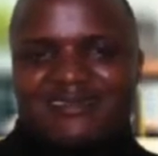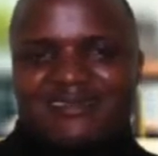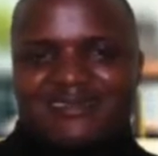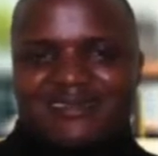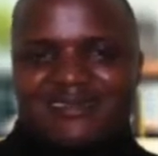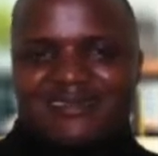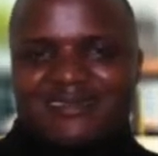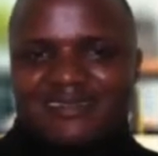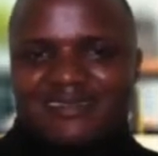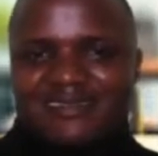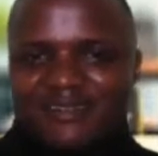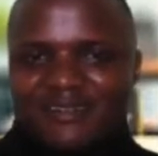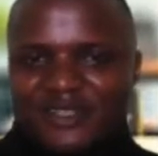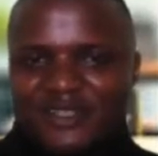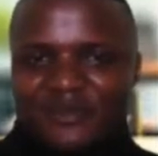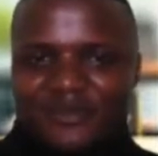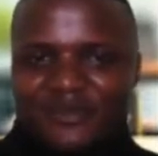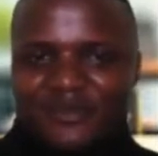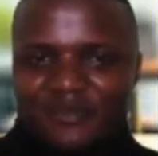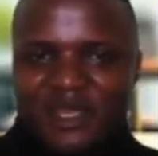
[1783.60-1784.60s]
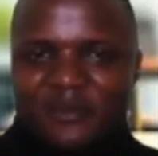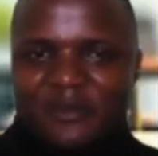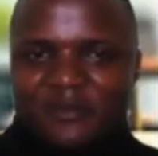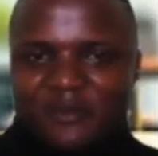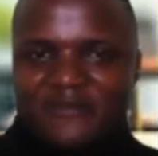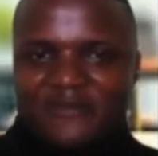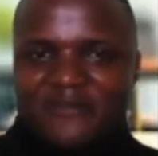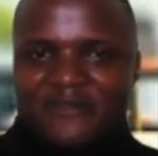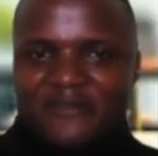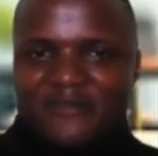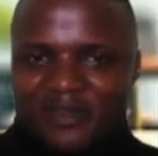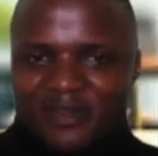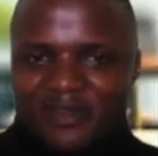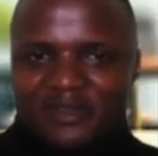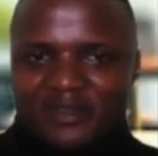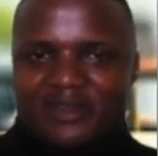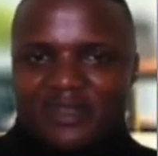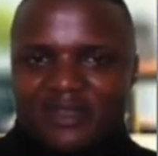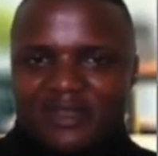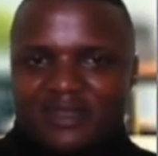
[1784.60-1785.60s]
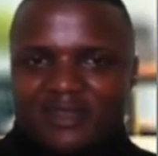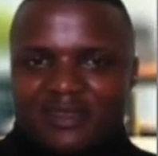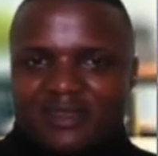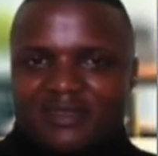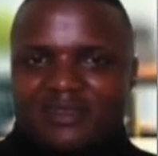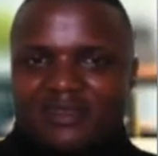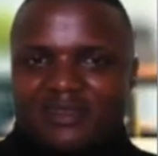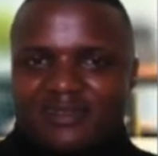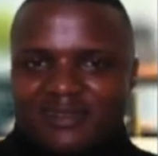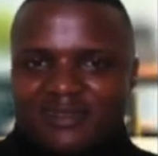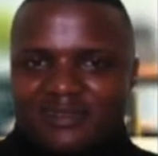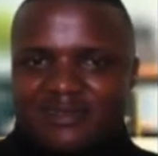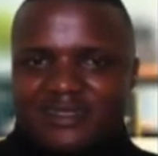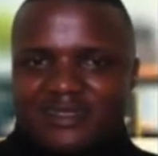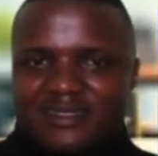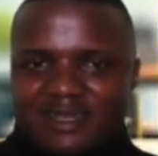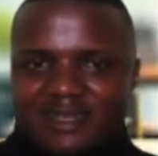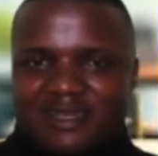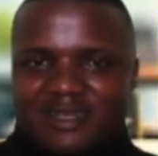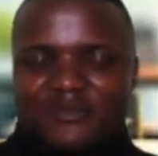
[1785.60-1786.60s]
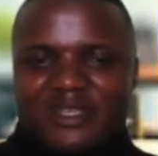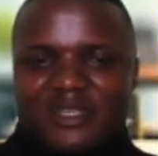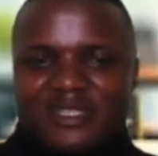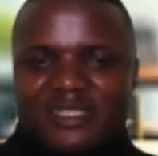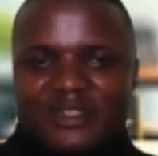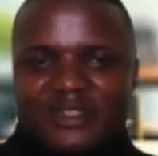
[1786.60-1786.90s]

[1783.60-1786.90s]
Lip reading: there is a problem with celebrating